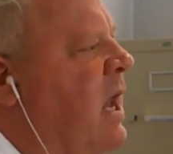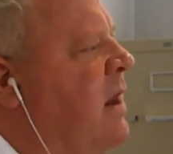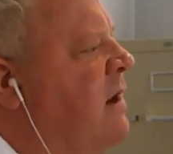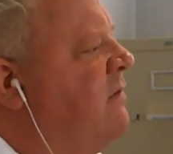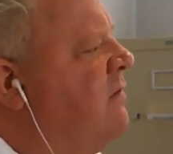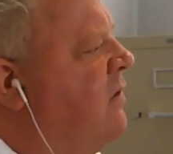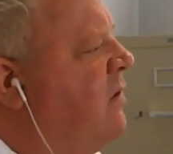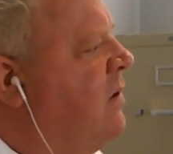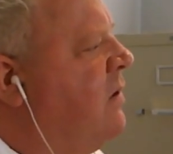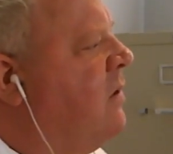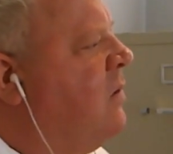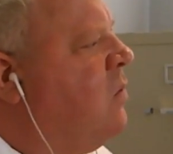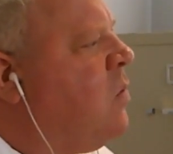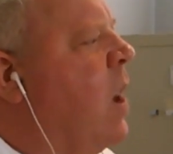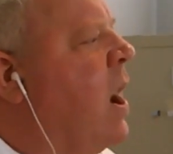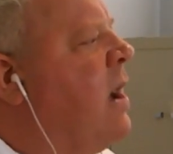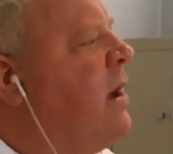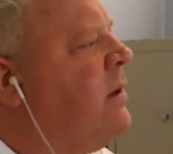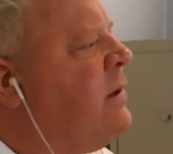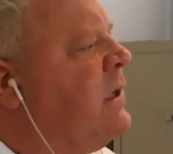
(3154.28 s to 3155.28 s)
kind of a
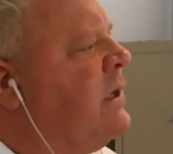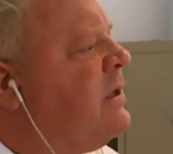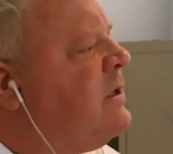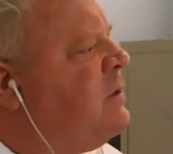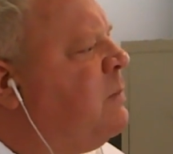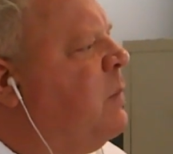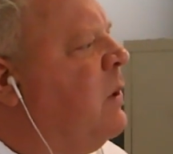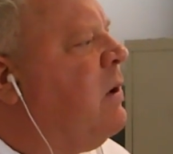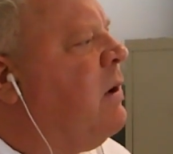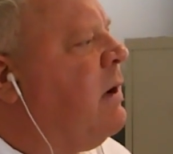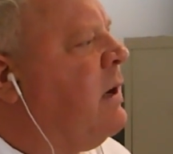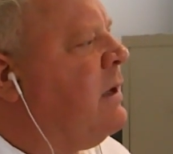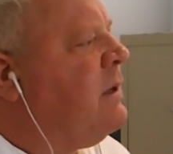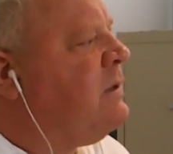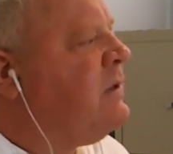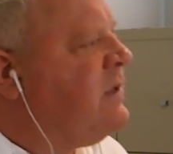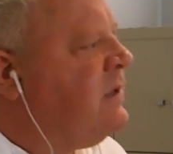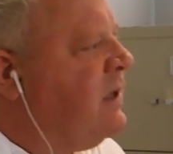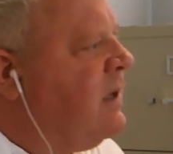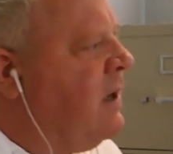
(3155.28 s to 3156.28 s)
wild
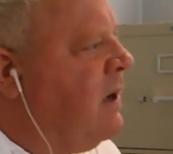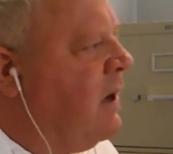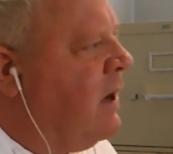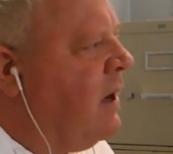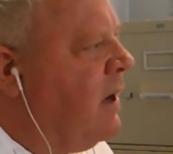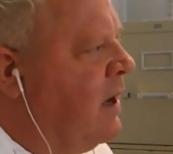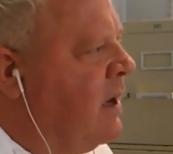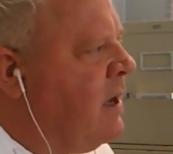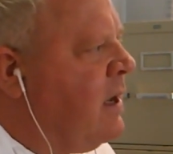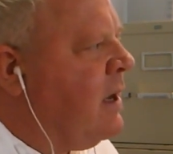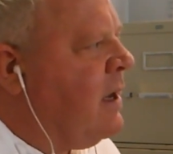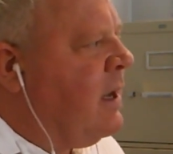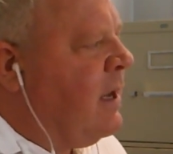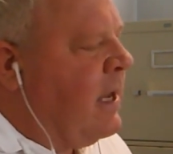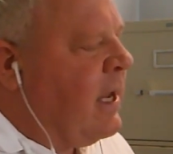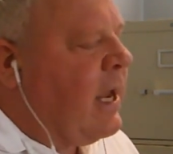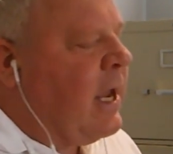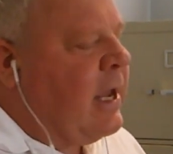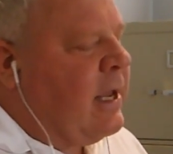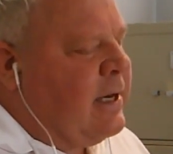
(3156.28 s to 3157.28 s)
experience.
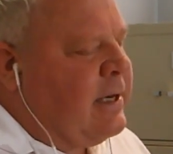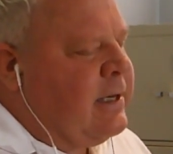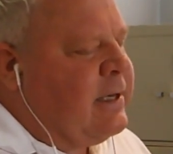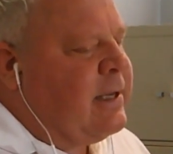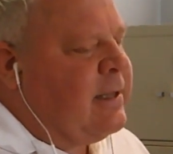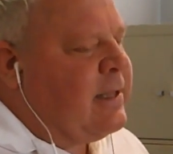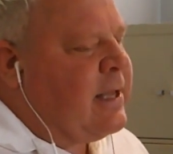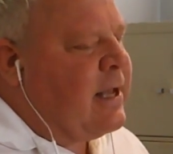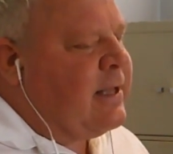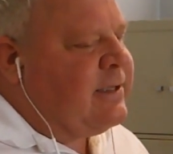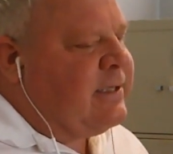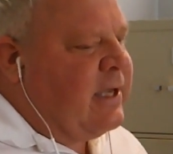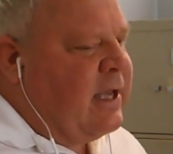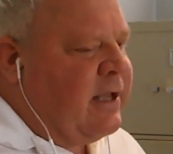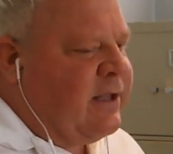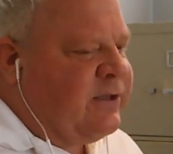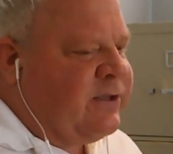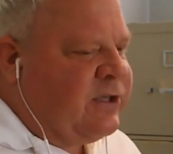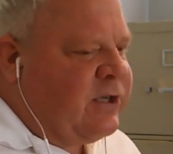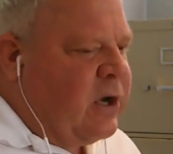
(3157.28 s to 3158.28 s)
And that's
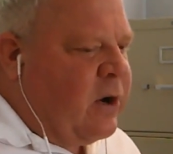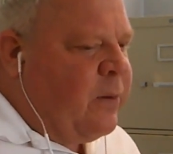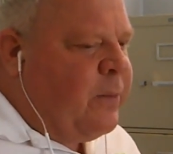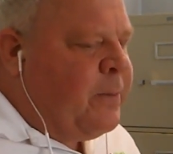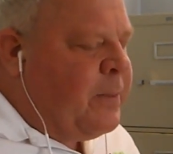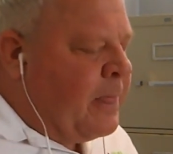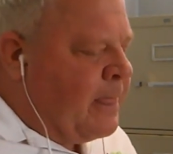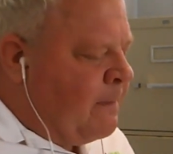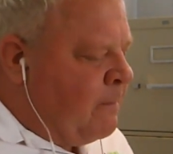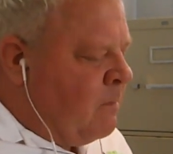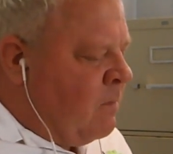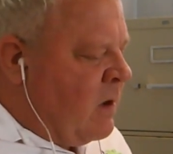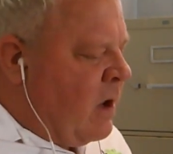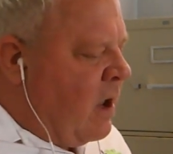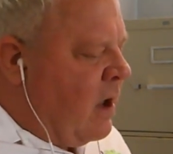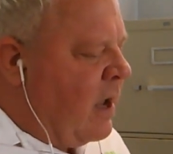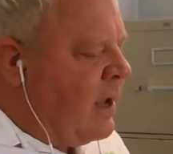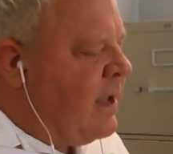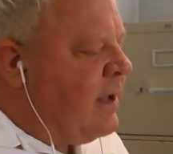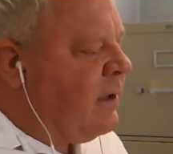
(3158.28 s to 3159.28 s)
it. So
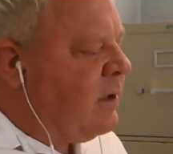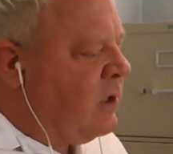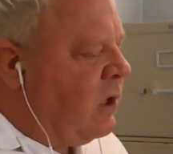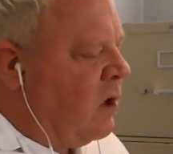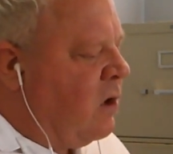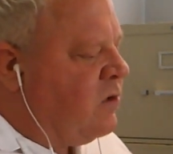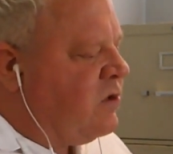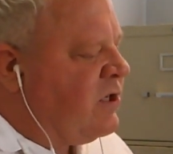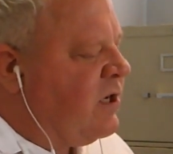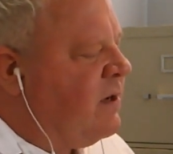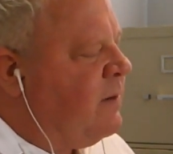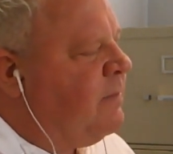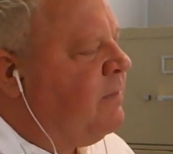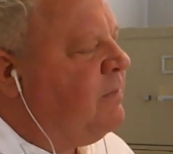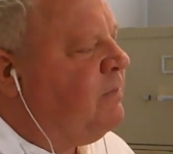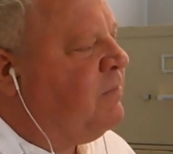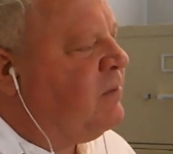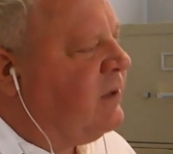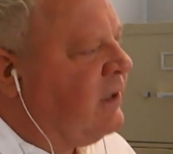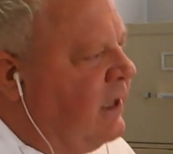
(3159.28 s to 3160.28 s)
in
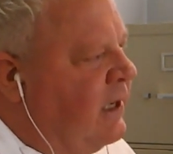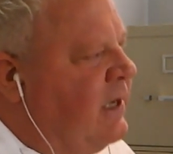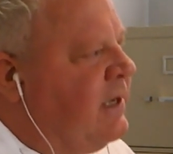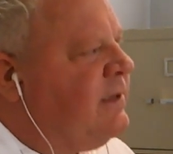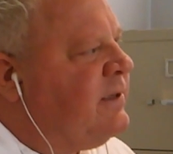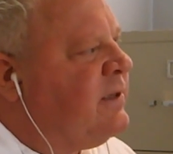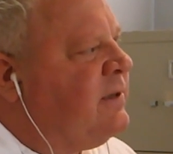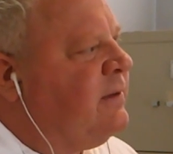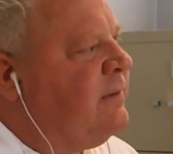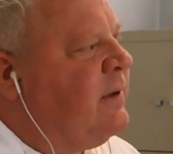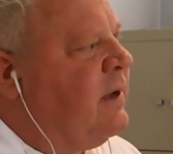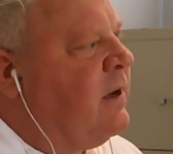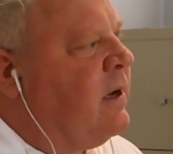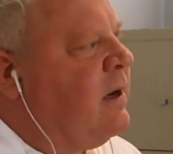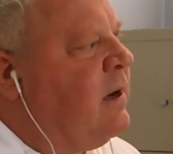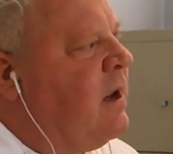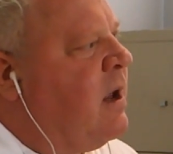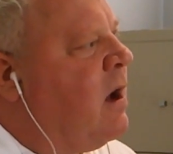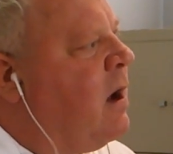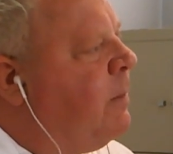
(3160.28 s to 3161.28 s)
closing, please
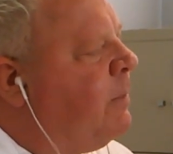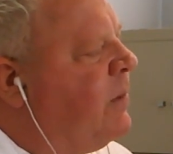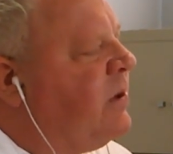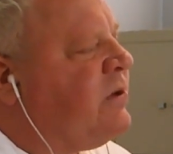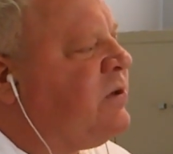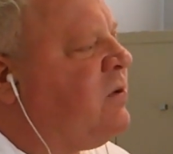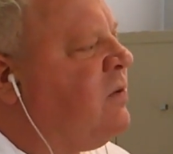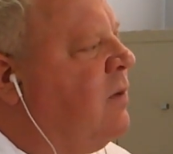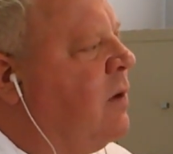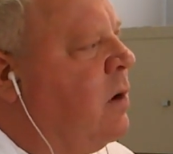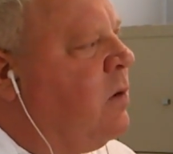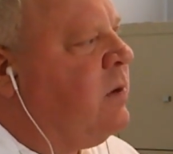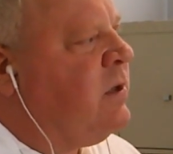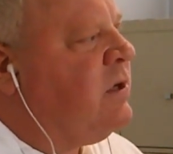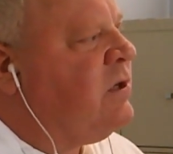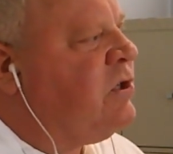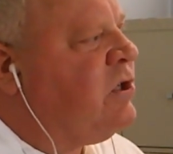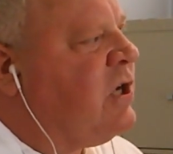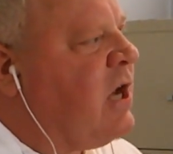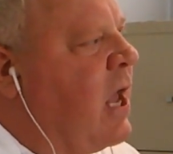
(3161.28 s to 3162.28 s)
help us grow
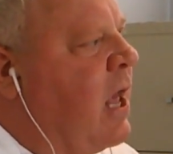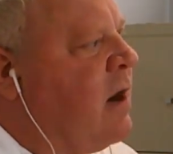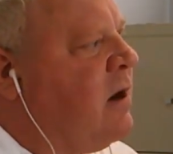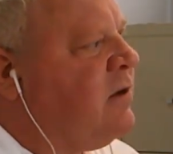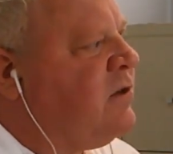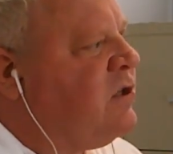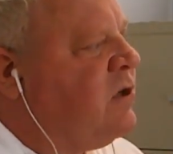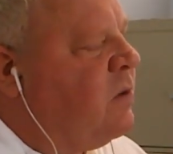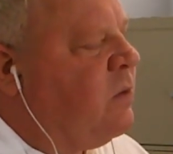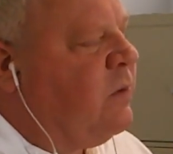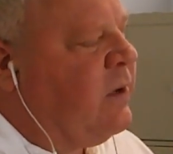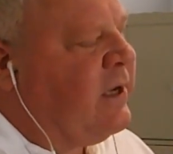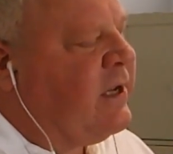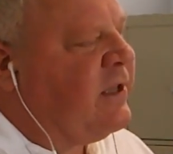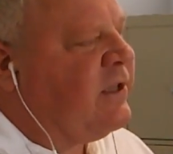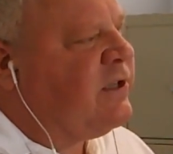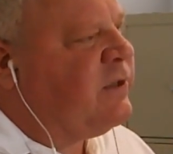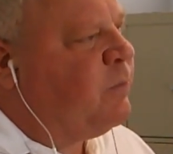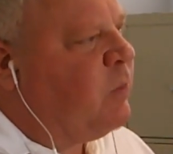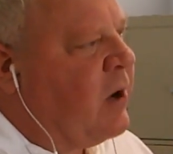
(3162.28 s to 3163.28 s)
this channel so we
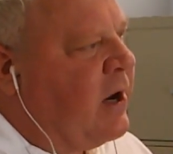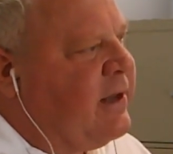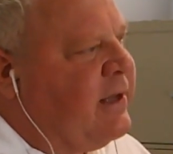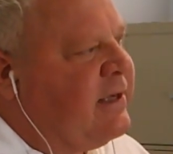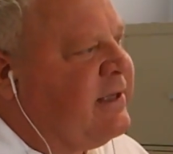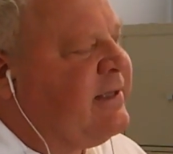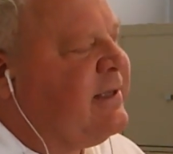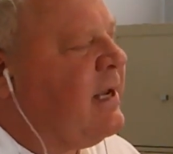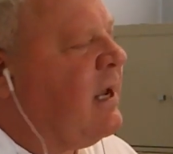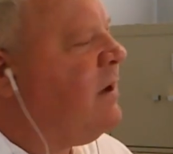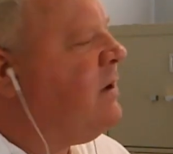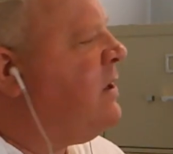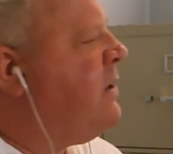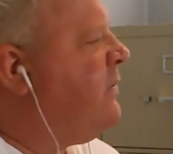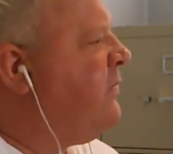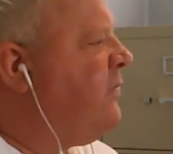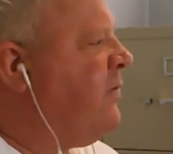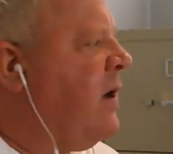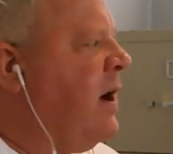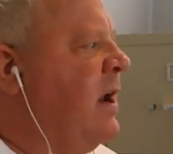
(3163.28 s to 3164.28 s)
can spread this. Tell
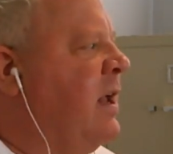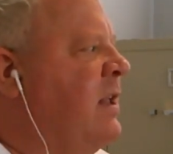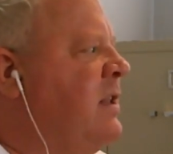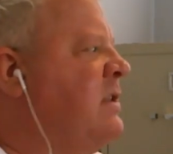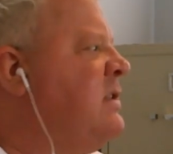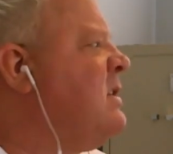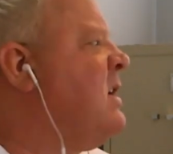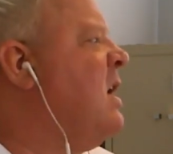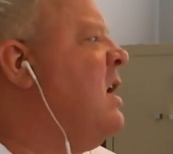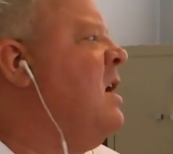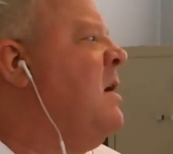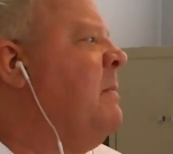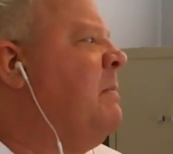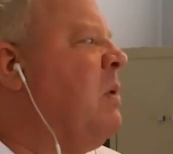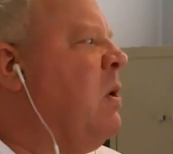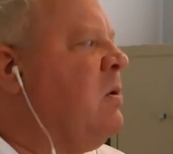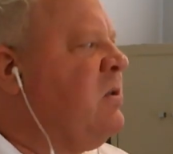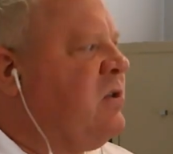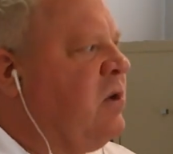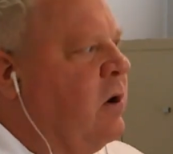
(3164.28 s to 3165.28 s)
your friends,
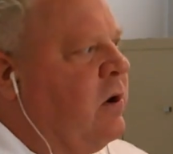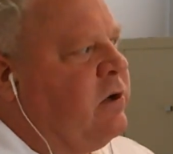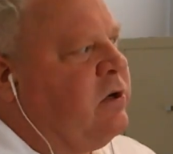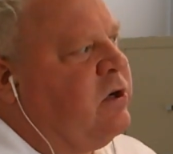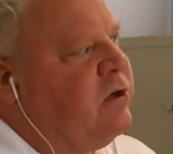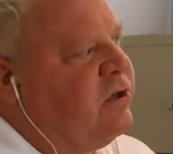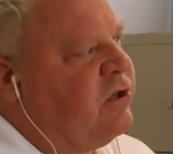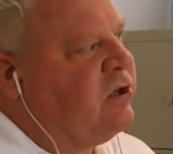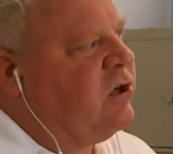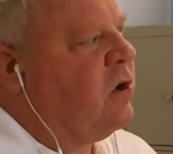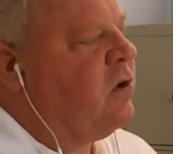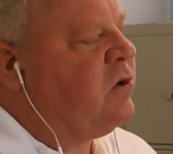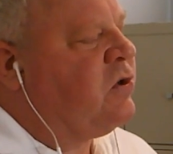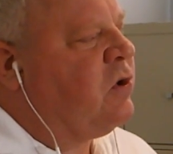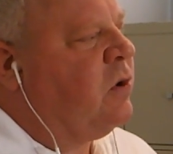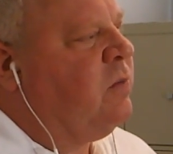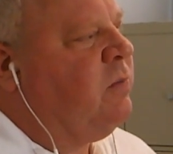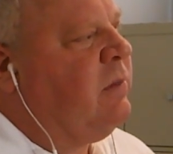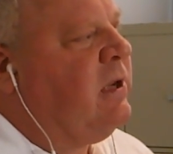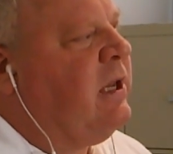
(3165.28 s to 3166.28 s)
post on your
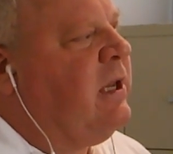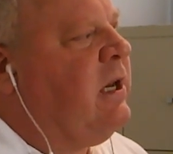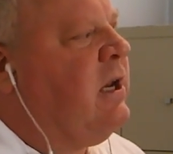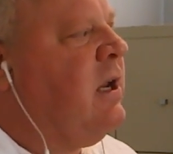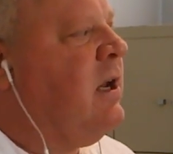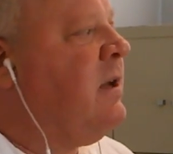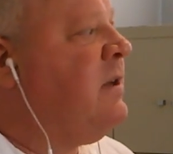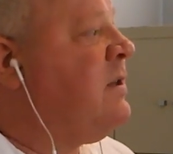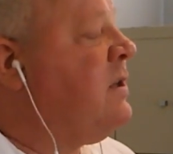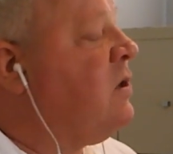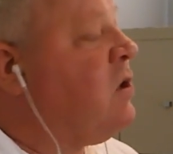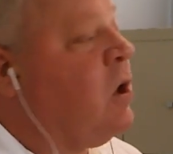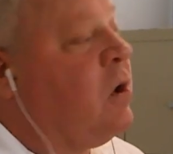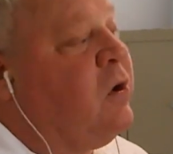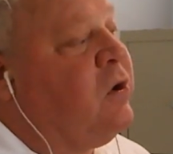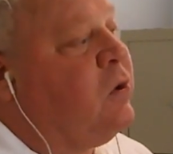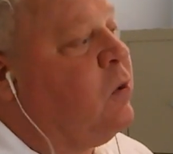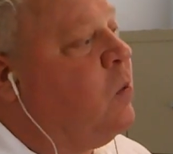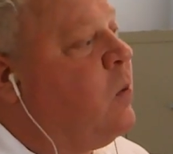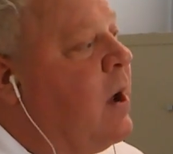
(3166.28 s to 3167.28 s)
social media, to
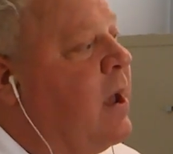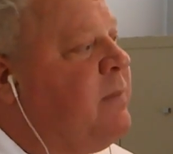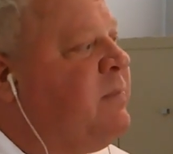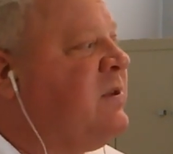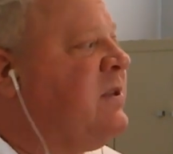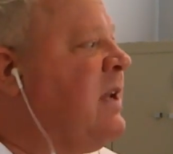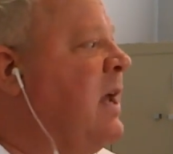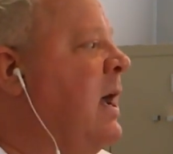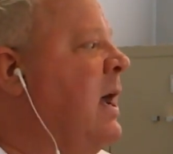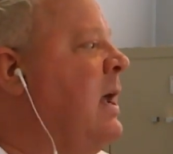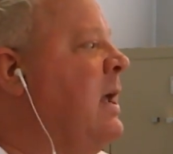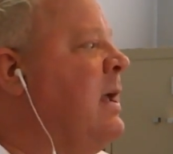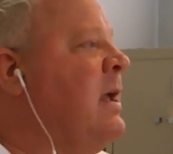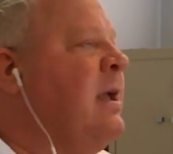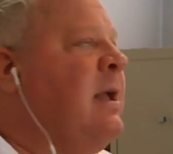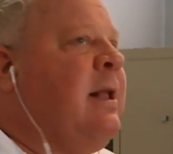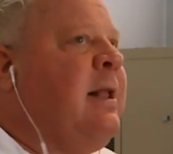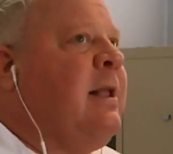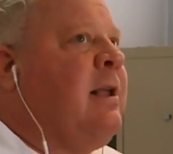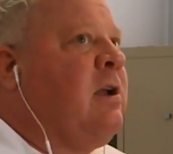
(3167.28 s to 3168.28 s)
go to the
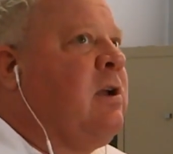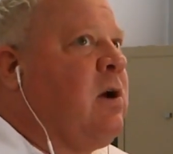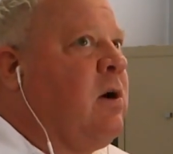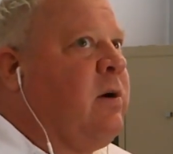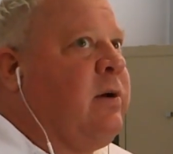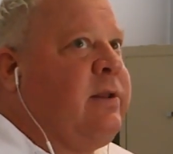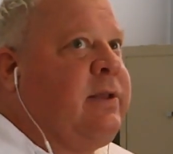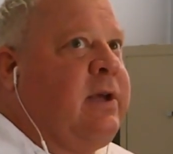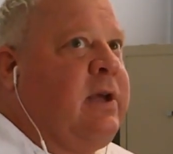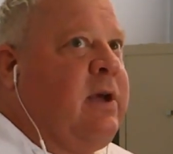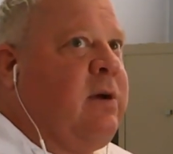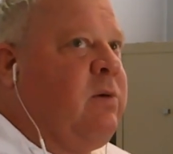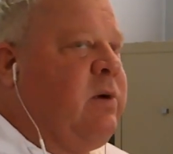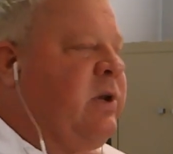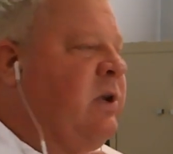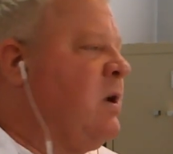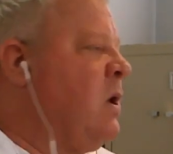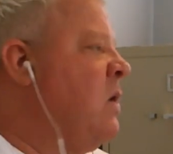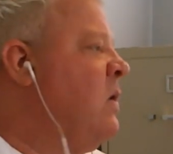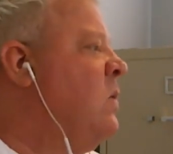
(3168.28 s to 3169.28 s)
website.
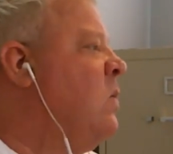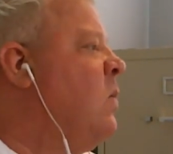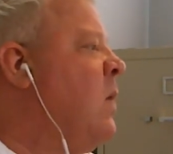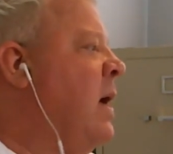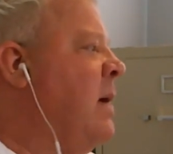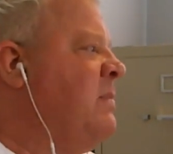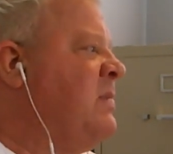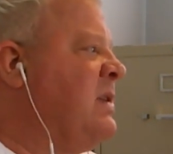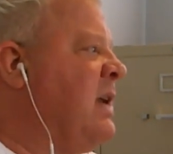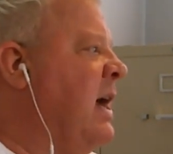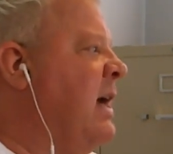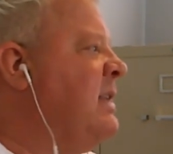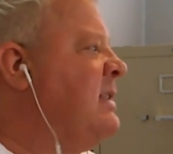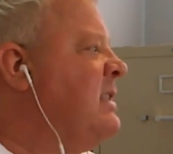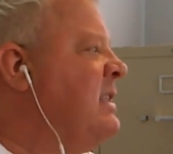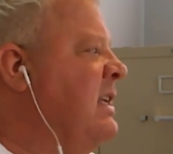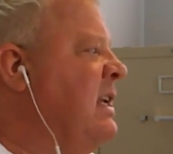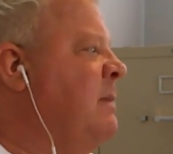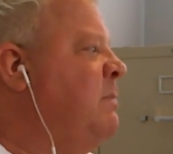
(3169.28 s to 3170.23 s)
When you go to the website,